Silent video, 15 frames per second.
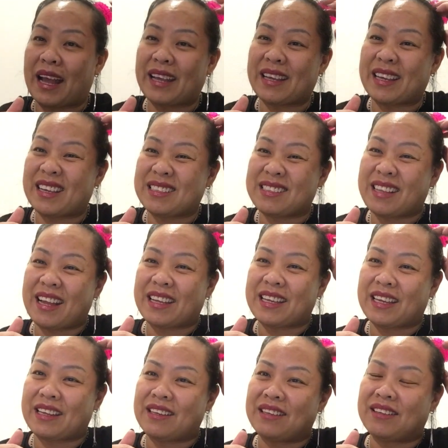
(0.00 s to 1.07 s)
guess I
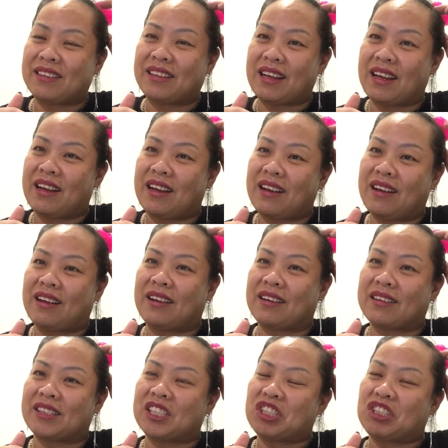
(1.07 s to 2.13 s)
can
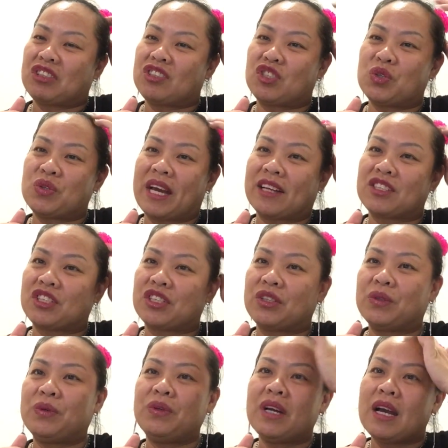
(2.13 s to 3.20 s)
do that
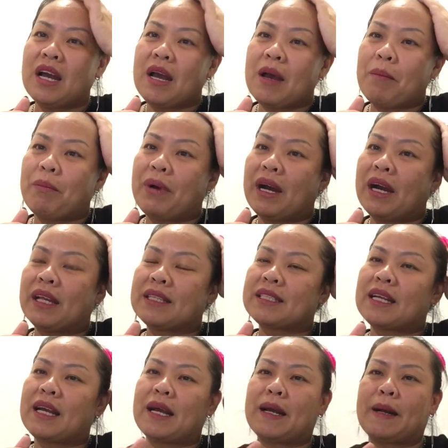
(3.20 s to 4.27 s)
too. But
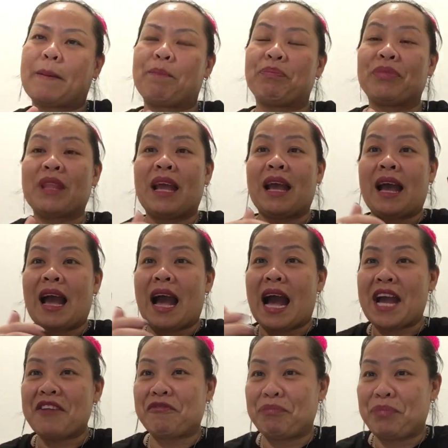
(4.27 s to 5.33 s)

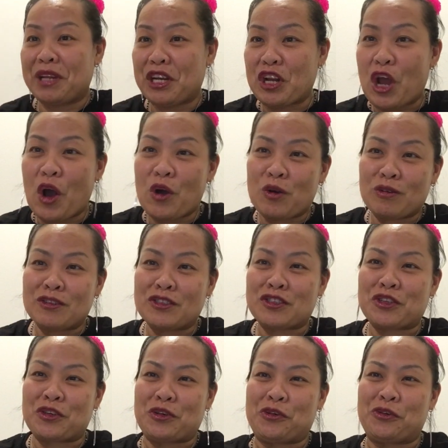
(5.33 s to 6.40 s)
I've been known
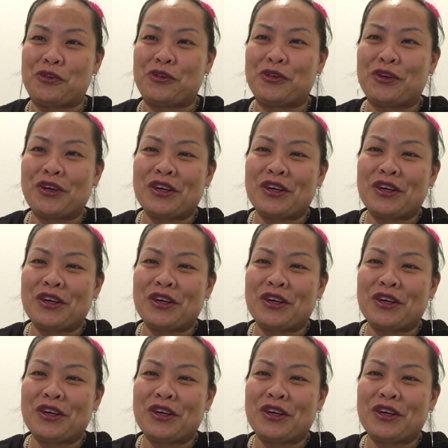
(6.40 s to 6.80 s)
to